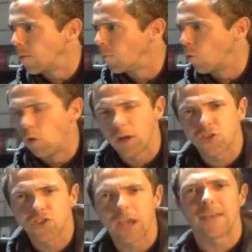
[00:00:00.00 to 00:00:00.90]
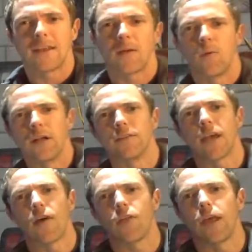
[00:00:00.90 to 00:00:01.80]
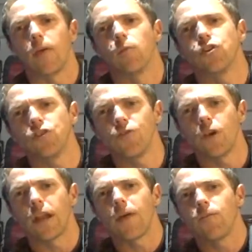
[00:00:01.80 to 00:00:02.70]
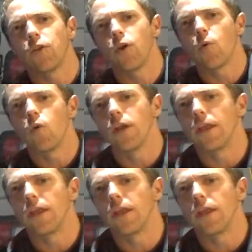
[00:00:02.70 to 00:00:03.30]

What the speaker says: more exciting ones out there, which is fair enough. You don't want